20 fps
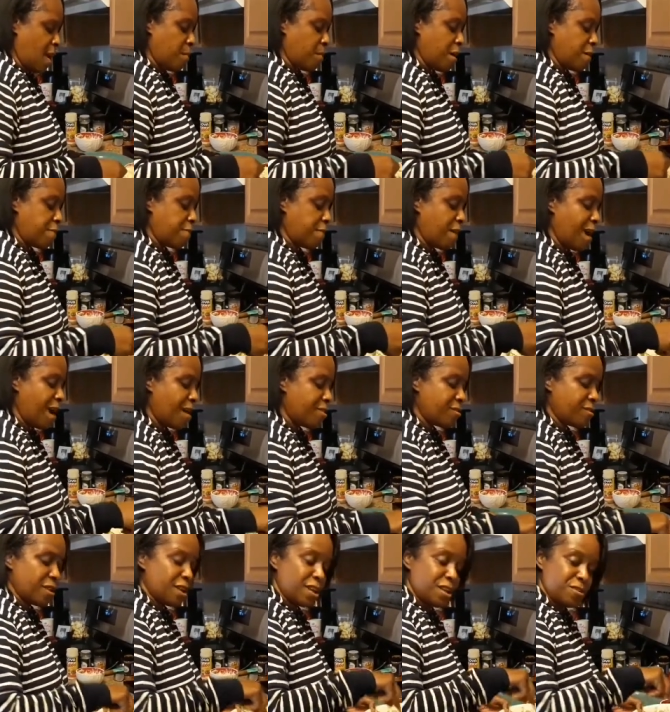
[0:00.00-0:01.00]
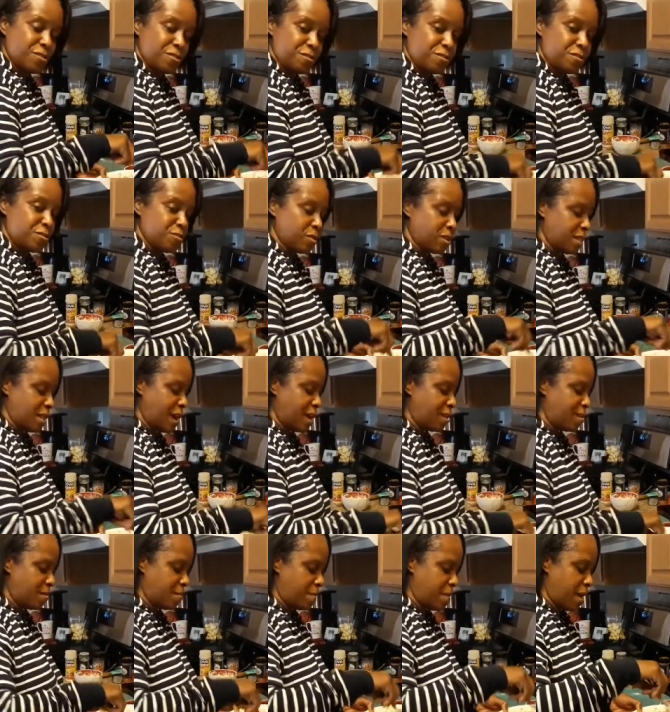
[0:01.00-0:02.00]
my father, he used to do a lot
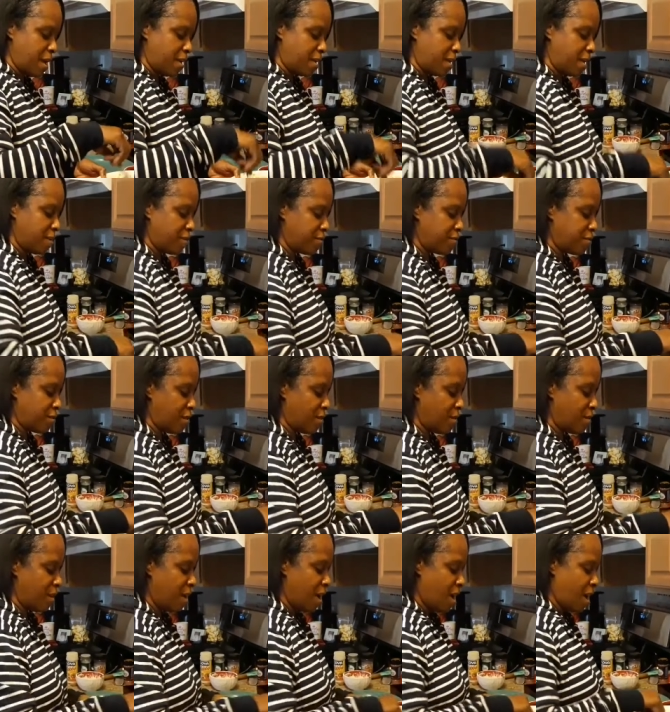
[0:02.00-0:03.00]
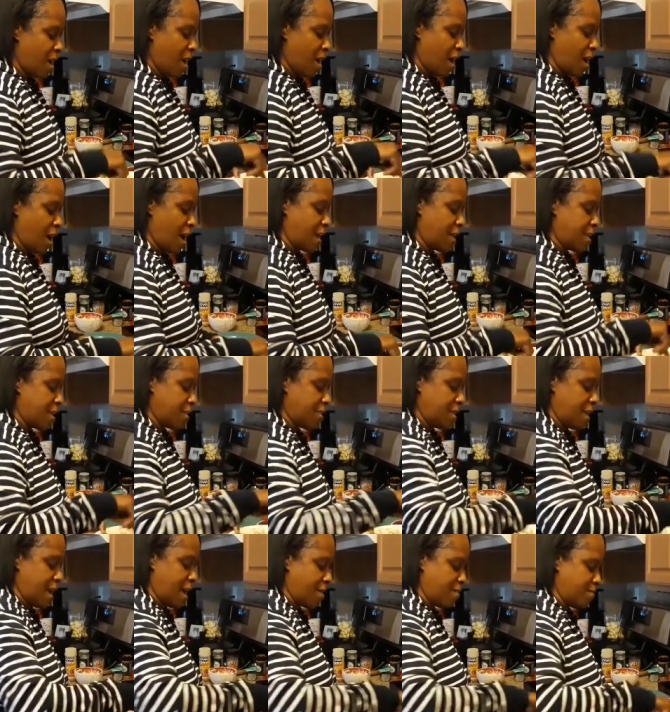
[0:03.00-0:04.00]
of the baking, so I get
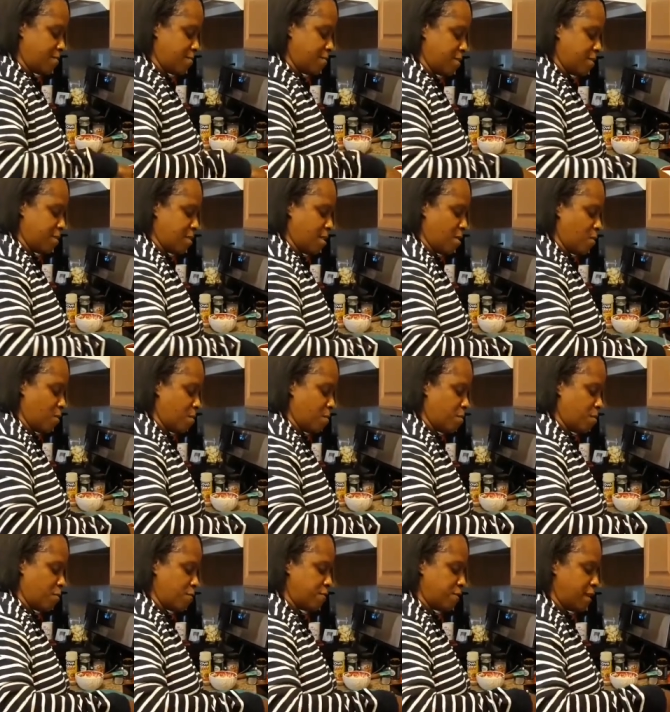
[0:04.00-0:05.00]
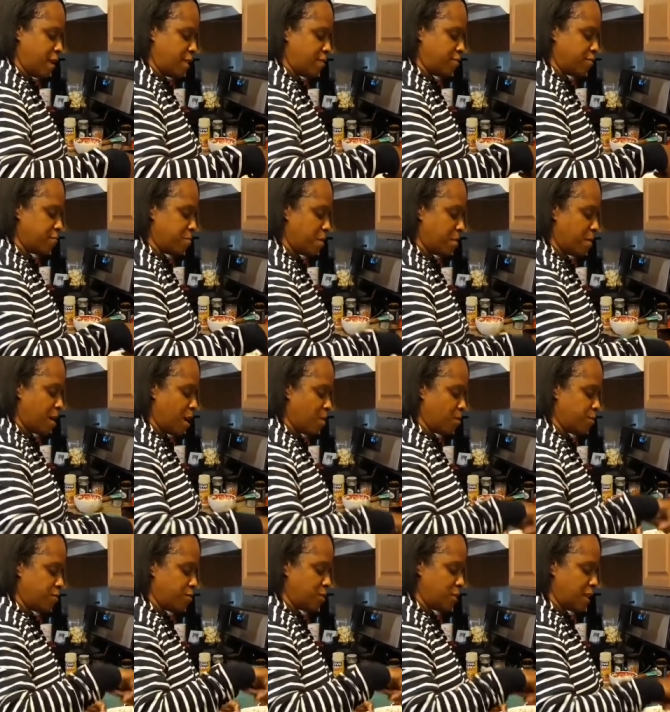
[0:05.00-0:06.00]
that, you know, on both ends. My mom
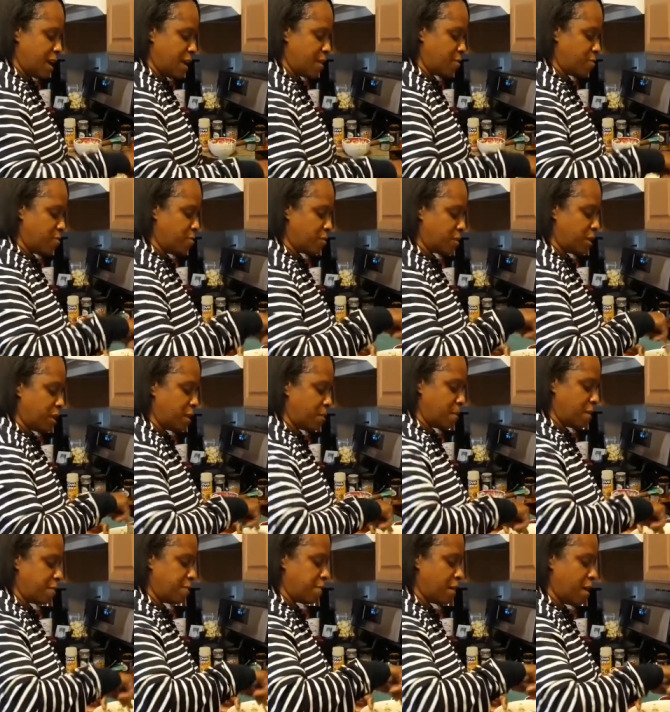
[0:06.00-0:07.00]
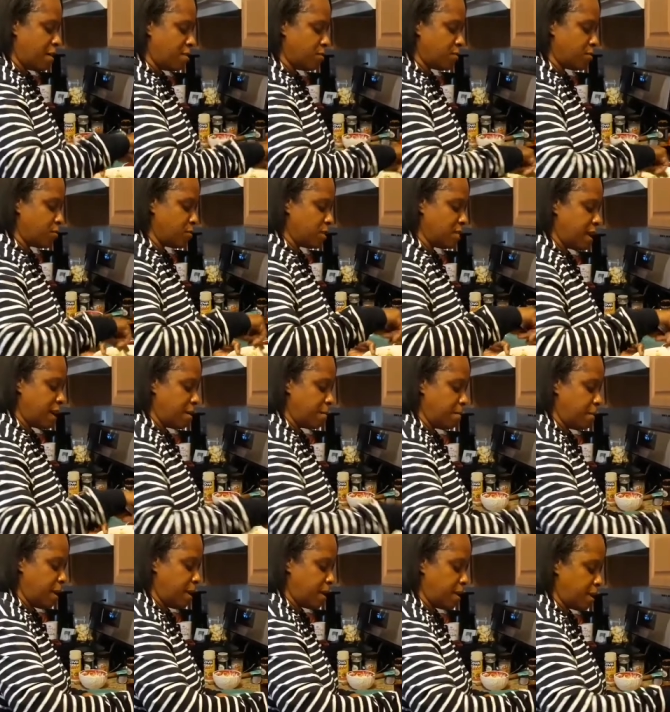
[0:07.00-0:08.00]
would do a lot of cooking. My father would do a lot of
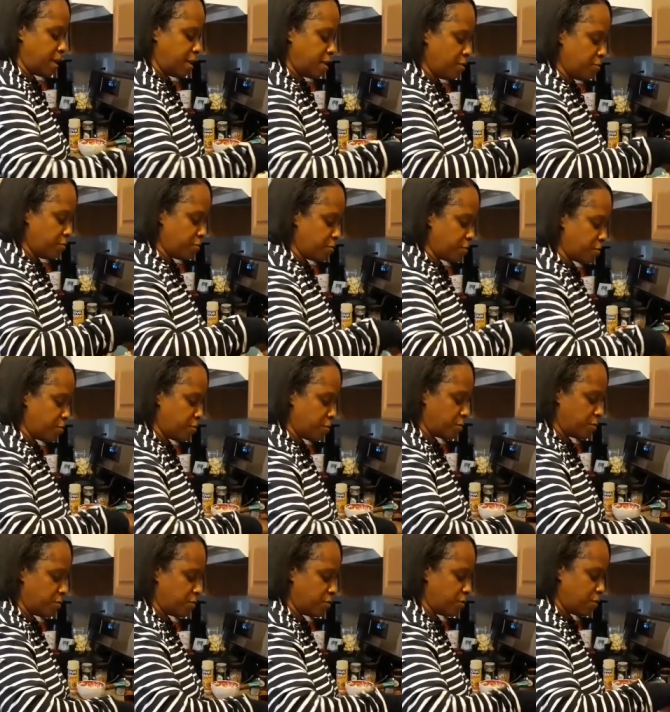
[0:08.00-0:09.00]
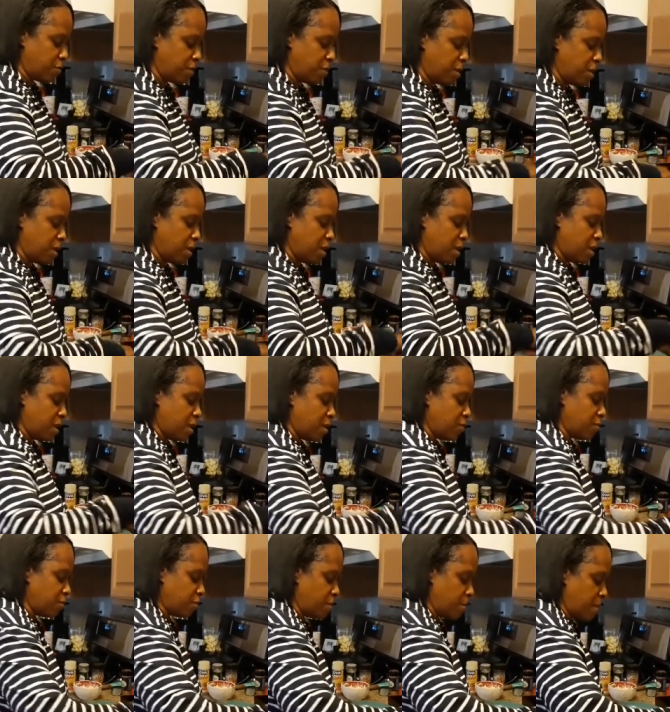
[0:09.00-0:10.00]
baking. He used to cook too. He
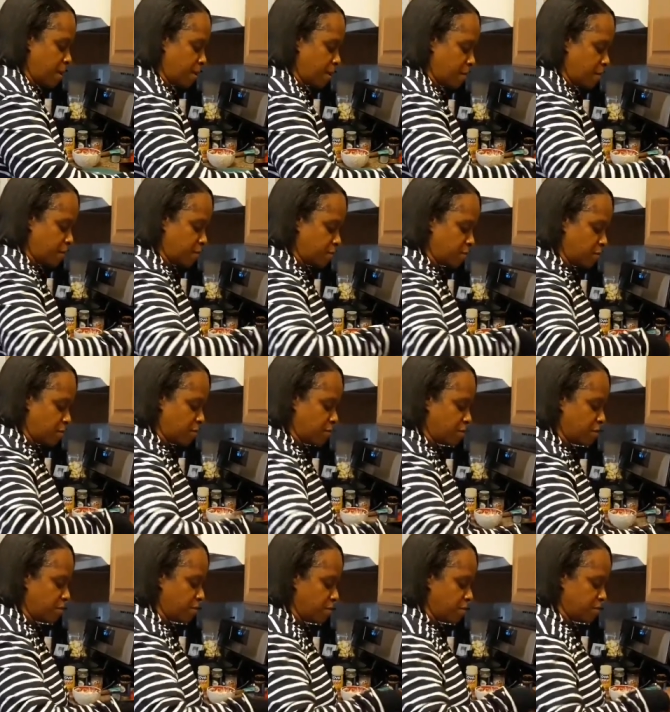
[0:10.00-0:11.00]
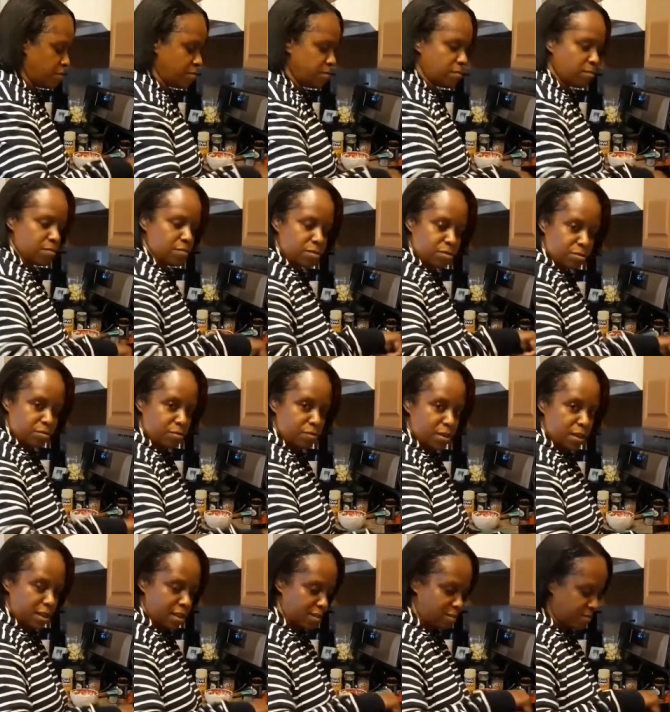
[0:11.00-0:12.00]
used to make up his own
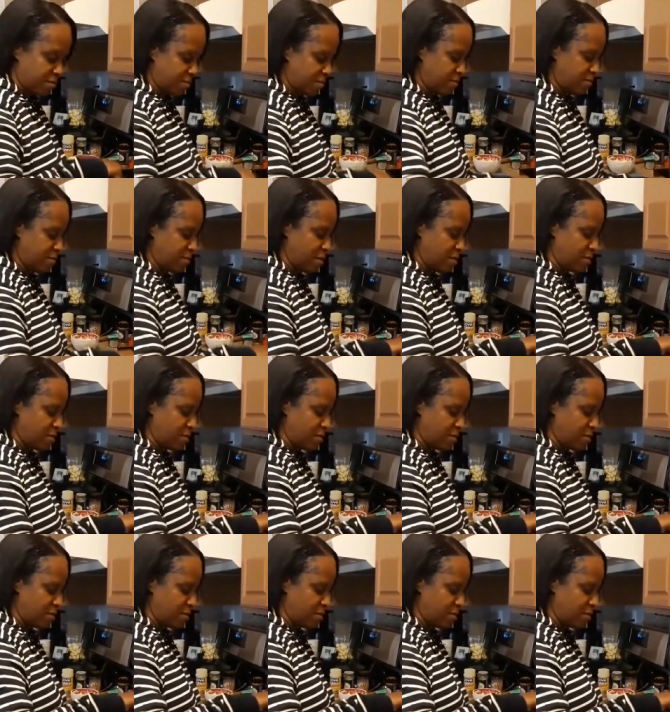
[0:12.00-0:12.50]
ingredients. You know,